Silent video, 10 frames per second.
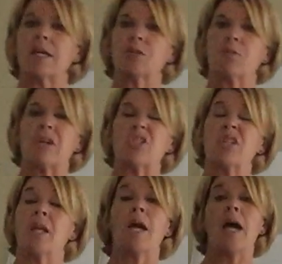
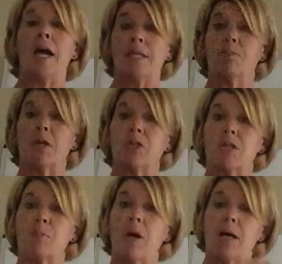saturation as much
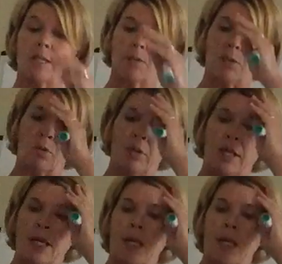as possible.